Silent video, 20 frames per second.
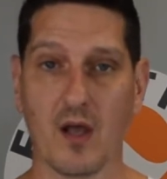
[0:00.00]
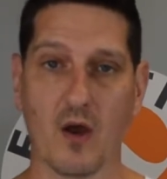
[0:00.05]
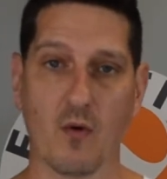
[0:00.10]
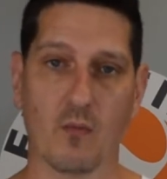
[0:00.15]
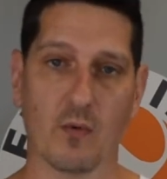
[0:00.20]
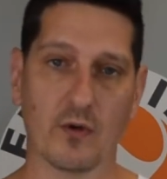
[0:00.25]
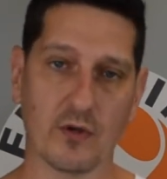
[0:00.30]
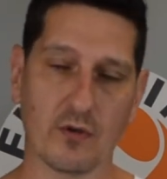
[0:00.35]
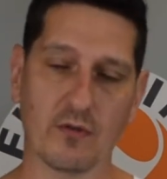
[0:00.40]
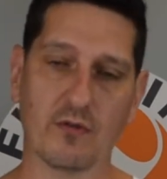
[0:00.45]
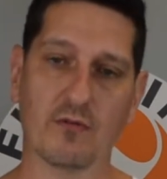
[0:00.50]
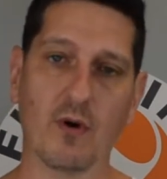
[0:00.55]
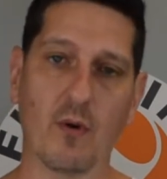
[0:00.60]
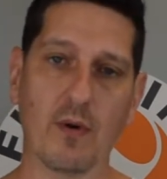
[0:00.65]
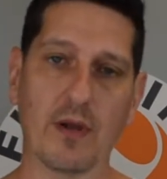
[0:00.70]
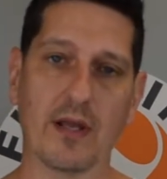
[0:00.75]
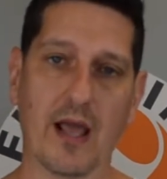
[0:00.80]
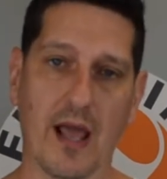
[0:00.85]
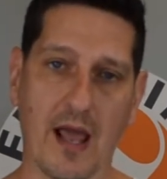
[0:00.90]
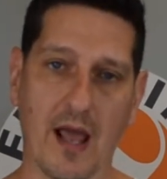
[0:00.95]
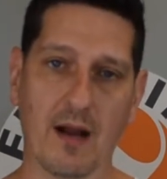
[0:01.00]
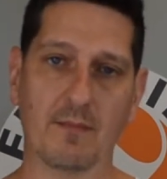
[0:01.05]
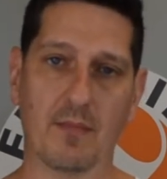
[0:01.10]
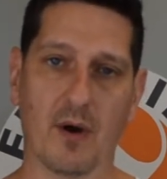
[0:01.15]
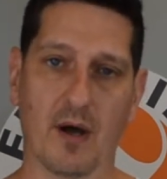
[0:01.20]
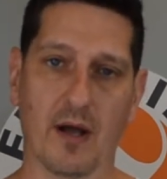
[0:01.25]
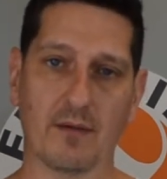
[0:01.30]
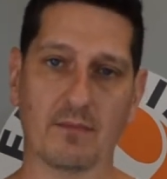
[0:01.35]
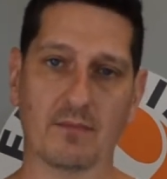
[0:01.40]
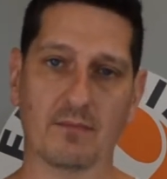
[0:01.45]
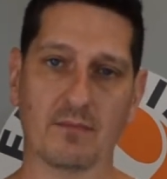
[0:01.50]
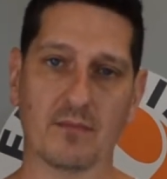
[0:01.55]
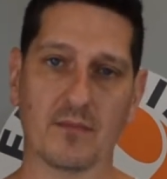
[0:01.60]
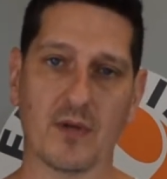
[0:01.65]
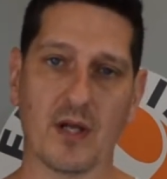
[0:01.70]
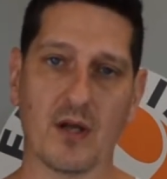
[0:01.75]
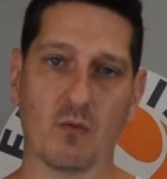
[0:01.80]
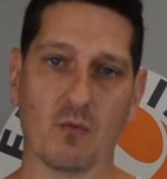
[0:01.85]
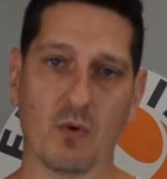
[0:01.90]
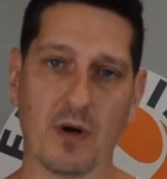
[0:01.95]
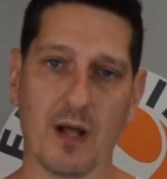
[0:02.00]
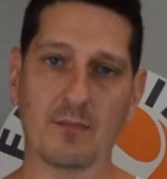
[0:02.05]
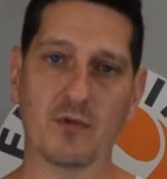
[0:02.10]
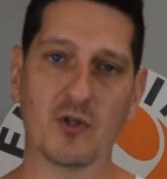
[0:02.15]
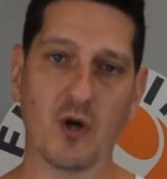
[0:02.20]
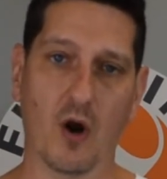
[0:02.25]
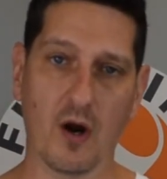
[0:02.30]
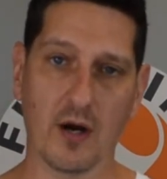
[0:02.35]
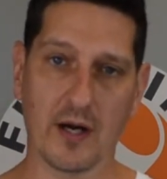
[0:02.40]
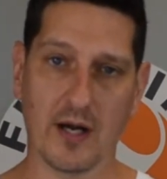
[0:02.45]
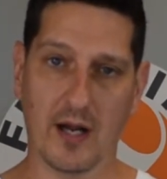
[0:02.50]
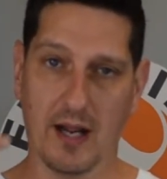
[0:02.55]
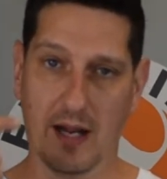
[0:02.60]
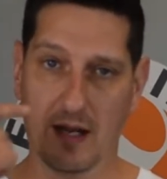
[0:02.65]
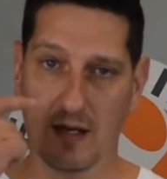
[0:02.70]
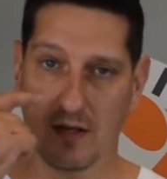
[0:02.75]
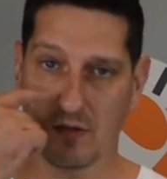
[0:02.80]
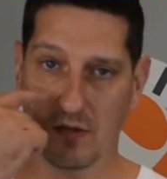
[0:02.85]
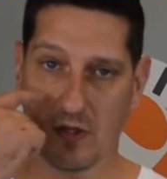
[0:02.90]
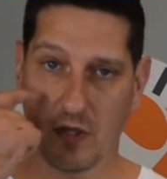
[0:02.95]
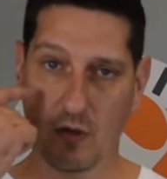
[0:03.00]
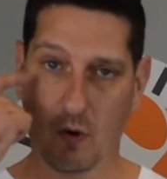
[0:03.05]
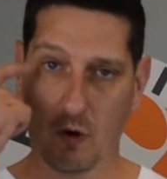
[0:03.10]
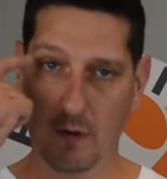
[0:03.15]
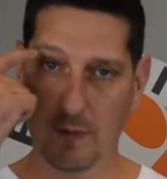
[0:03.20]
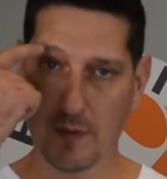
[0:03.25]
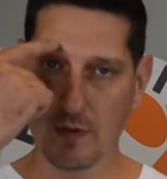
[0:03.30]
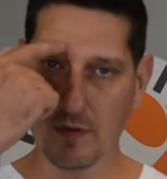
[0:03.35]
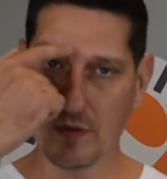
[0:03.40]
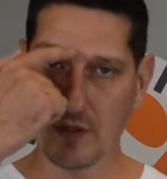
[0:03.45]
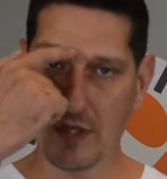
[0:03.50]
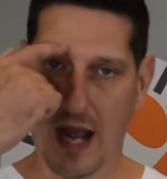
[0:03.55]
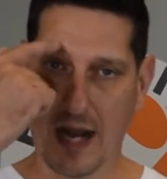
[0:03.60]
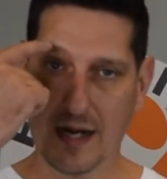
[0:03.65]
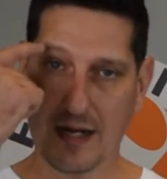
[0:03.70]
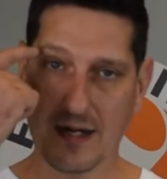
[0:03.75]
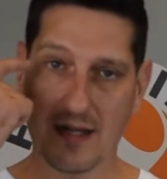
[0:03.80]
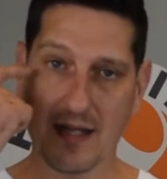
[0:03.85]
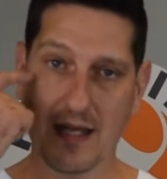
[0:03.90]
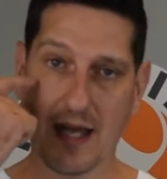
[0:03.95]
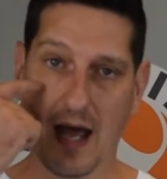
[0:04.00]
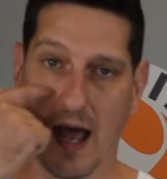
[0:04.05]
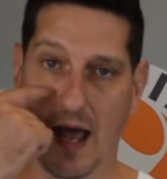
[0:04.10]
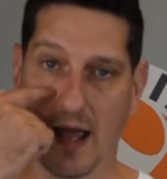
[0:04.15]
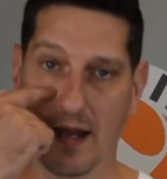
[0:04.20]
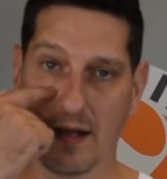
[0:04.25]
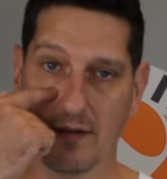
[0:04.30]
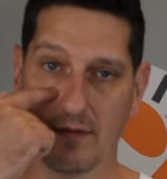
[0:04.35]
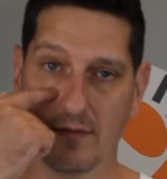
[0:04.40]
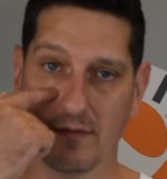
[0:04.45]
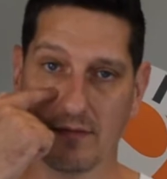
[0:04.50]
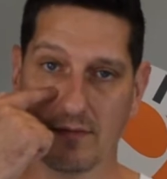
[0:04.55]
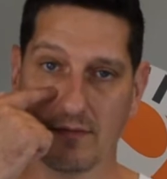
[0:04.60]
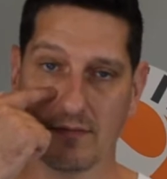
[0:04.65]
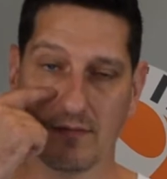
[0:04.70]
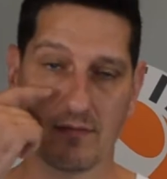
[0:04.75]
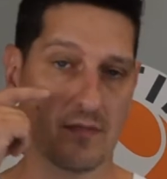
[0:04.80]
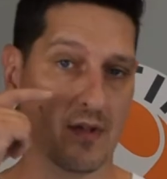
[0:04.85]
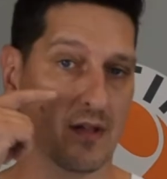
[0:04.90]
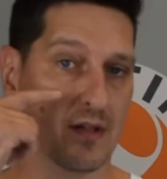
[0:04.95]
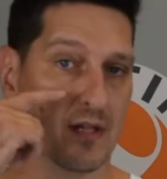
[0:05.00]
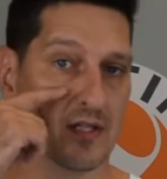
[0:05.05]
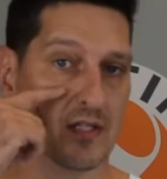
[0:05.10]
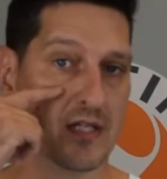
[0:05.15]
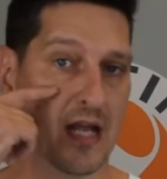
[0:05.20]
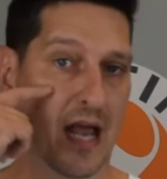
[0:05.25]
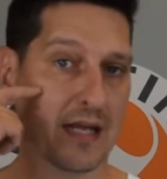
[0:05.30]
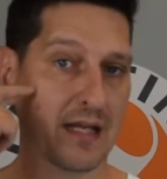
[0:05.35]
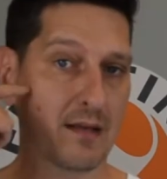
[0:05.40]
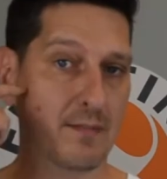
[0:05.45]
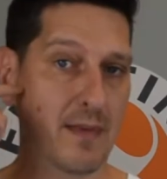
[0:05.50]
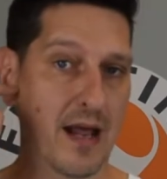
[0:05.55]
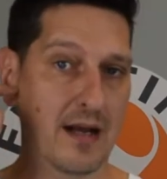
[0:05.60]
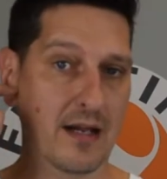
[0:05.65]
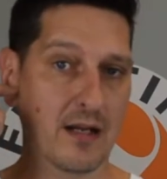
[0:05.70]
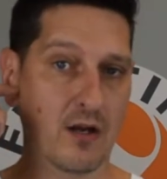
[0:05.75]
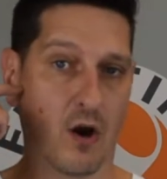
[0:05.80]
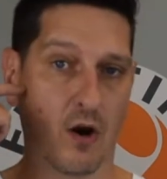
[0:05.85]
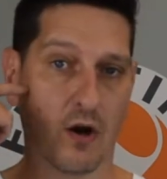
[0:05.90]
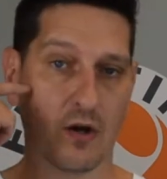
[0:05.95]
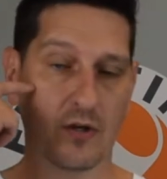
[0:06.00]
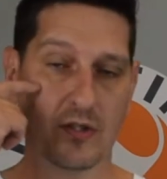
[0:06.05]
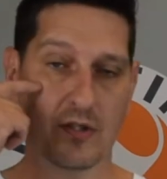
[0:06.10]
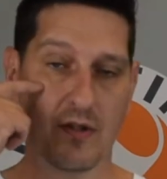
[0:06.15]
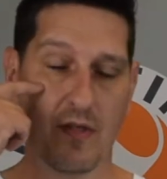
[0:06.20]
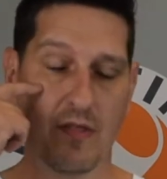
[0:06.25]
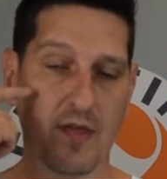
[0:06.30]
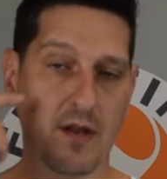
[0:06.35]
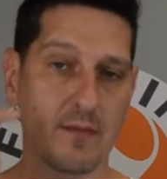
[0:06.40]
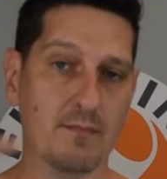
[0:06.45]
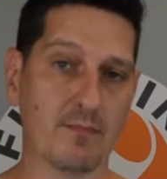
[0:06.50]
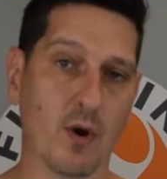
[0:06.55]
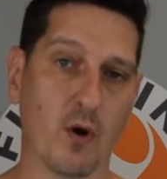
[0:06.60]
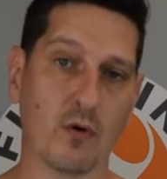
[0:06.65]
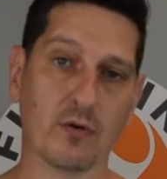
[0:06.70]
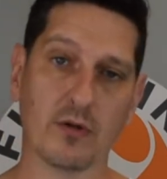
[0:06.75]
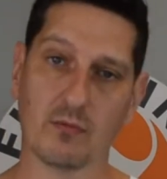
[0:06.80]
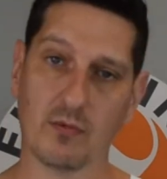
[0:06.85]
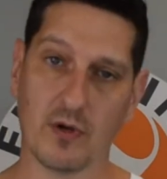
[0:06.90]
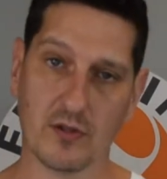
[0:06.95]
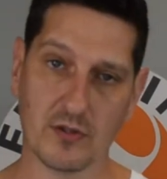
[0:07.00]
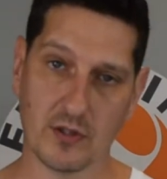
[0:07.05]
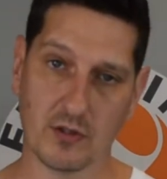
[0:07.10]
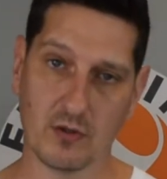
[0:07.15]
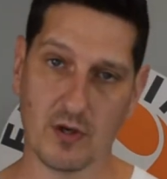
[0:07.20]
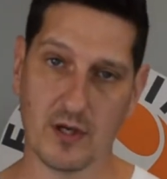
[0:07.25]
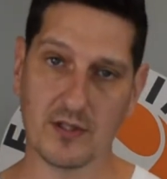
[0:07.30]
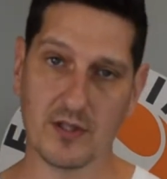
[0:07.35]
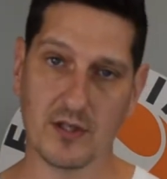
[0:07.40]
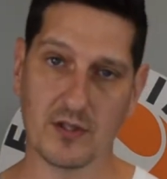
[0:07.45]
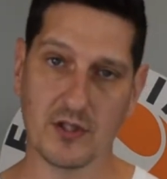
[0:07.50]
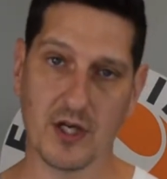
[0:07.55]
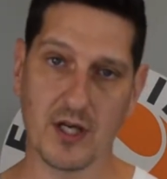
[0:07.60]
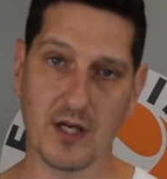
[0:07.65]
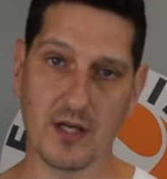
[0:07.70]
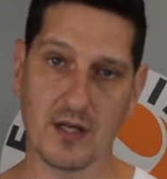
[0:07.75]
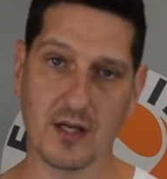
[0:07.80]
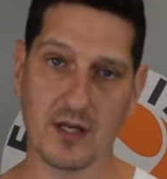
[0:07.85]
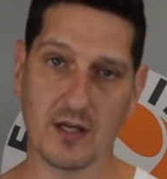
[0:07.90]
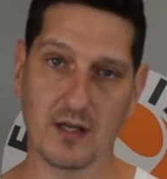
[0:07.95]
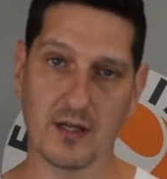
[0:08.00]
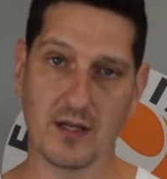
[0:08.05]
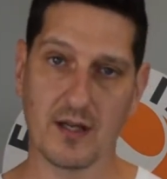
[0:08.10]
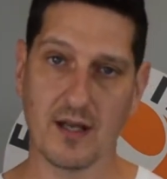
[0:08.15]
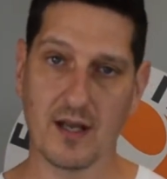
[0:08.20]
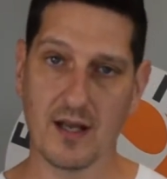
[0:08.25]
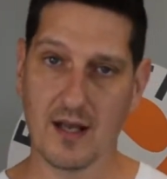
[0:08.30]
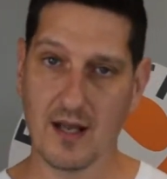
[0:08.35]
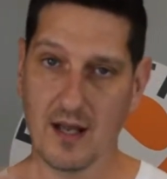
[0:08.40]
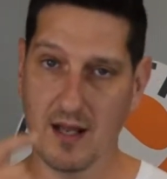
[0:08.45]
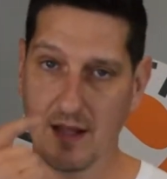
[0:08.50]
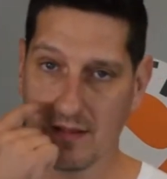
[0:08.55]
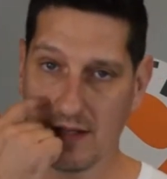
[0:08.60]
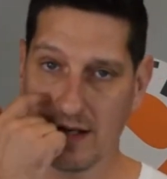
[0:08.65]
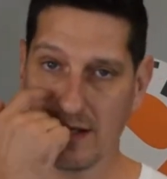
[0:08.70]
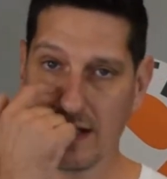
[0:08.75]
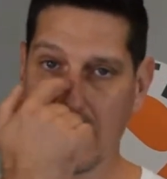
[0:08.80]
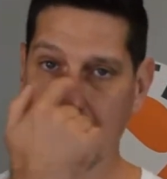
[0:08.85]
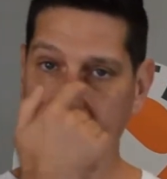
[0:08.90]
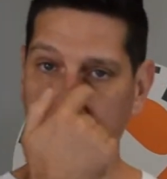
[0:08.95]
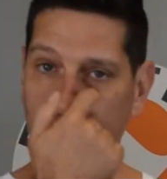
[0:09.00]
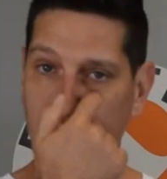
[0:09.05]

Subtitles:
When you're throwing a headbutt, what I'm targeting is the orbital socket of the eye, the zygomatic arch, the thin bone that runs across the cheek, the nasal